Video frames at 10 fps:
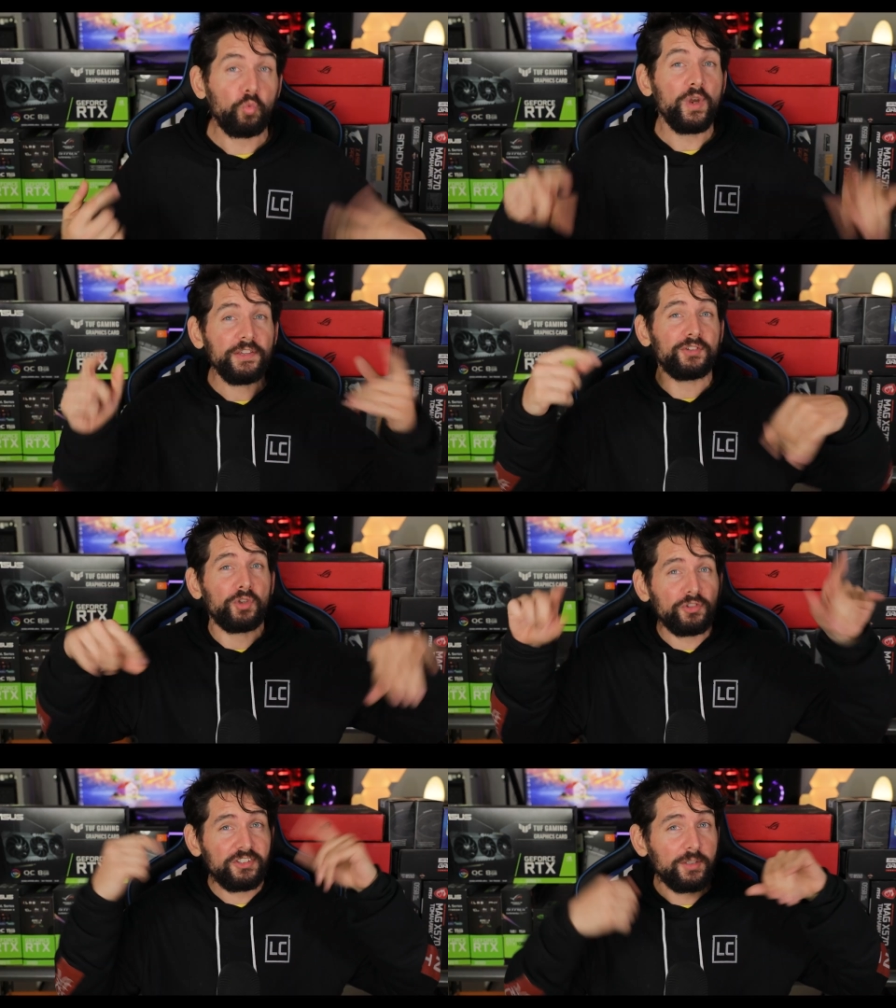with a
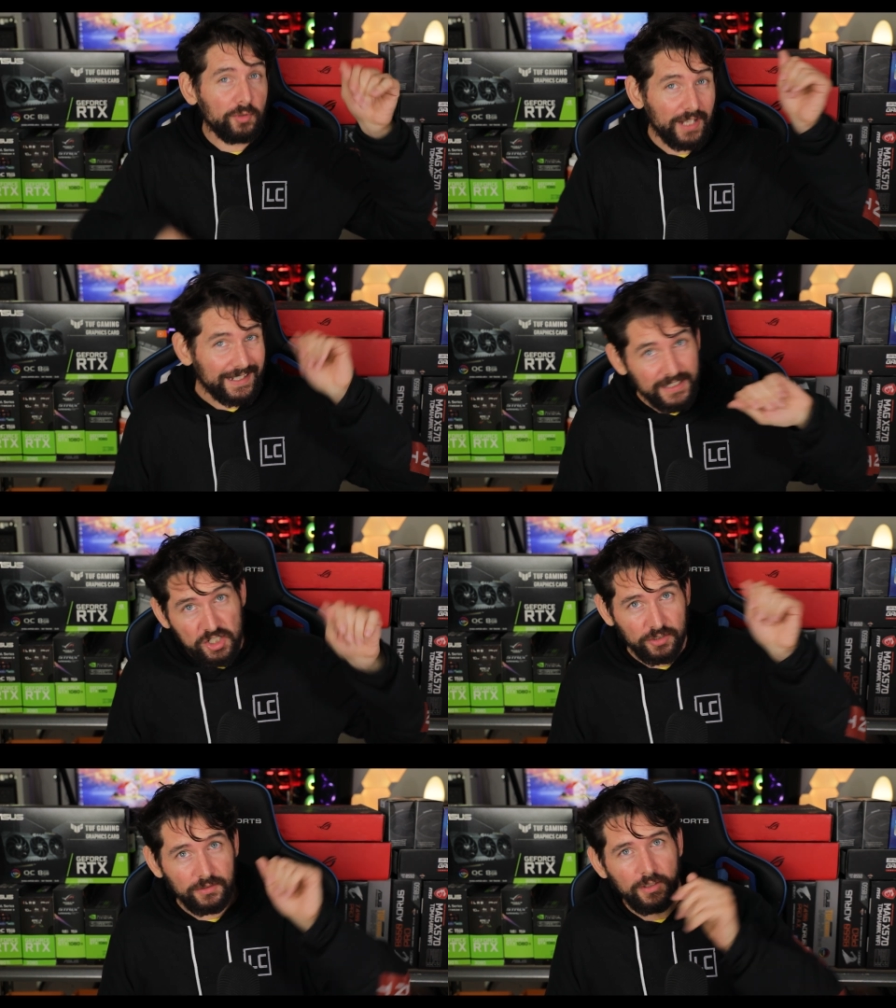noticeable
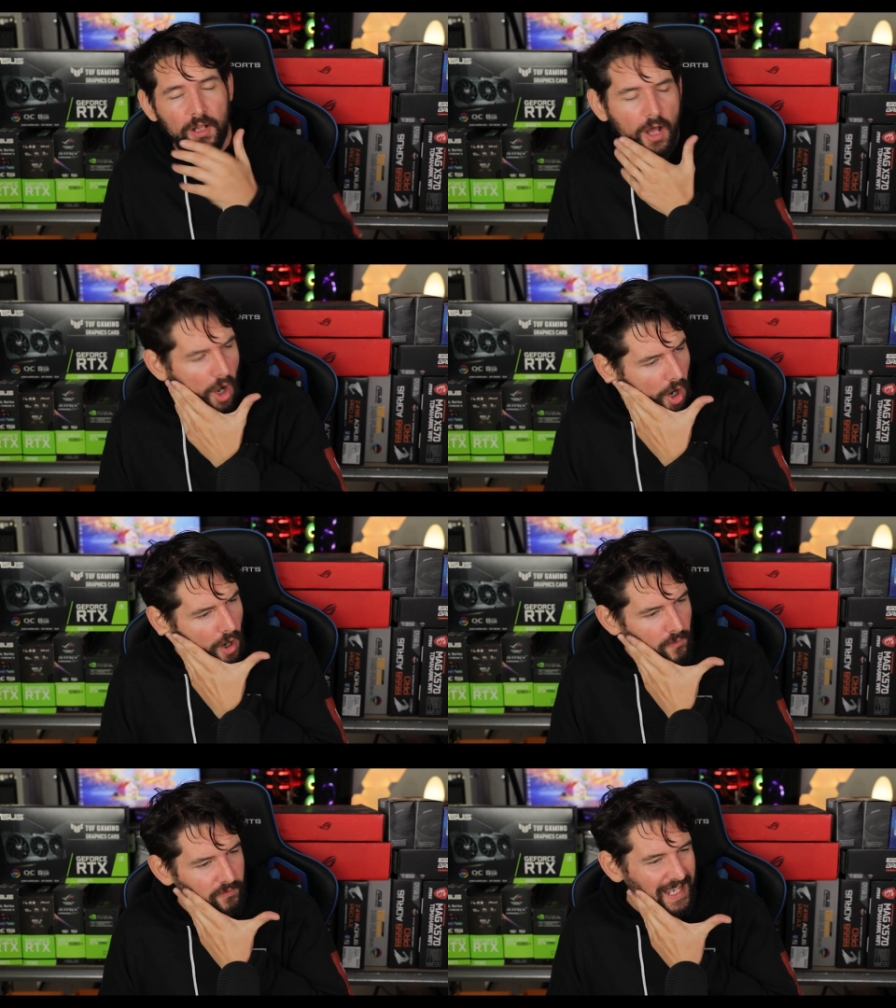addition of